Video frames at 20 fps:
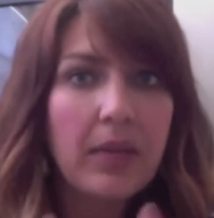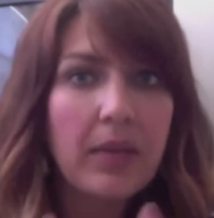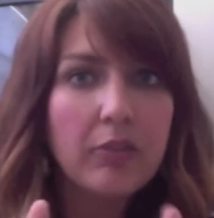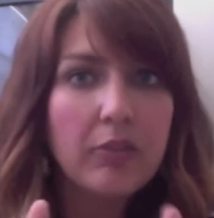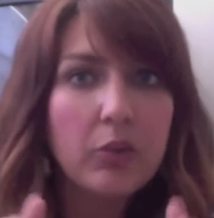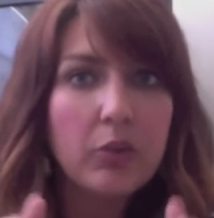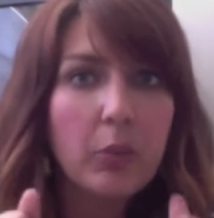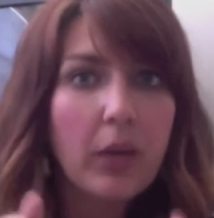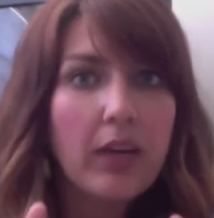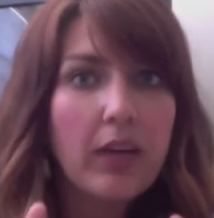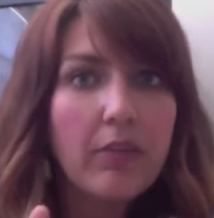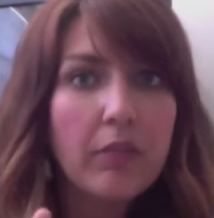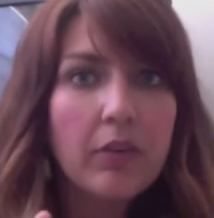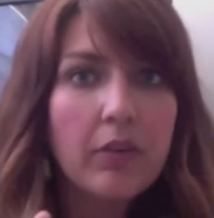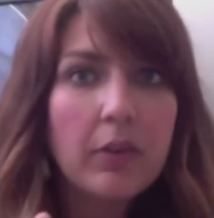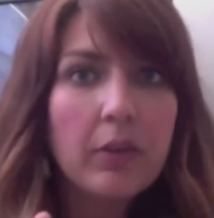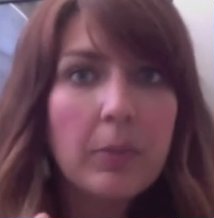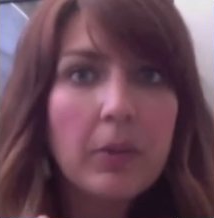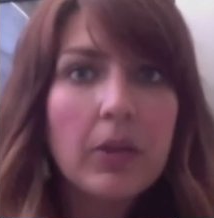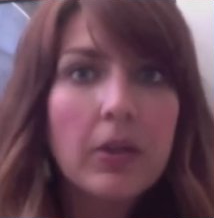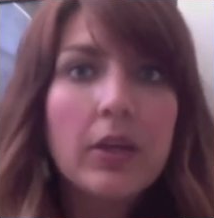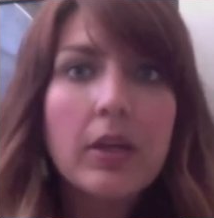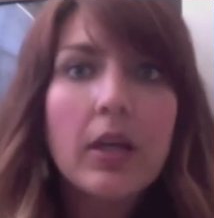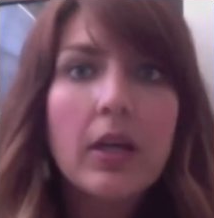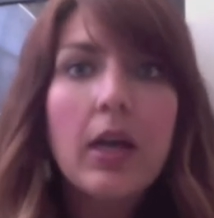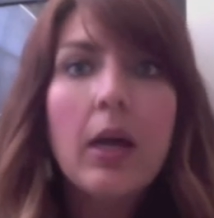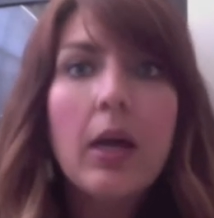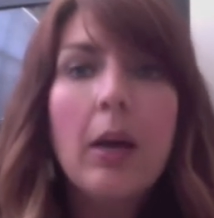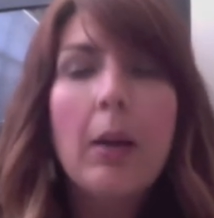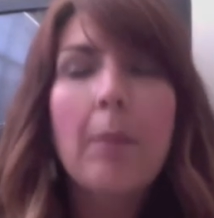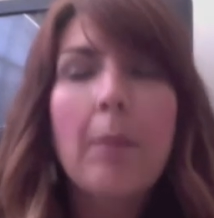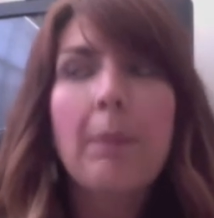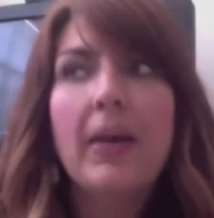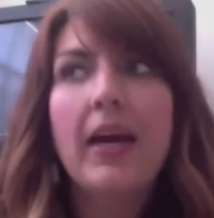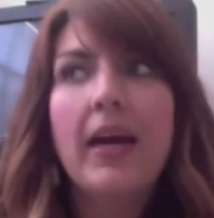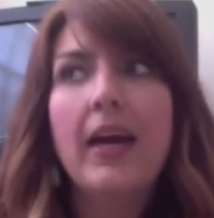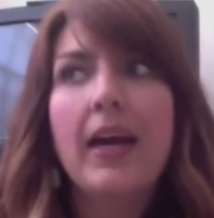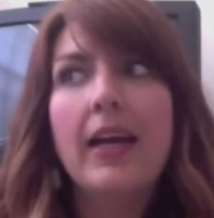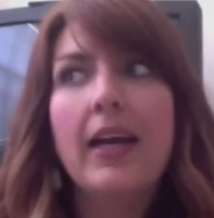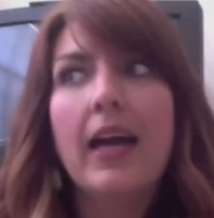to wait for the book.
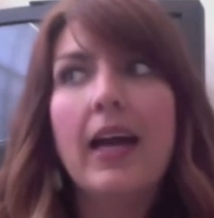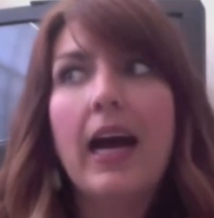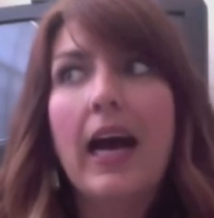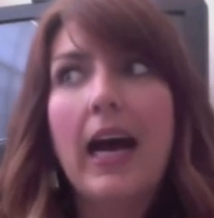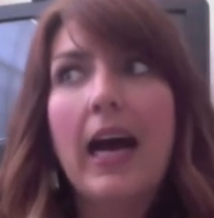But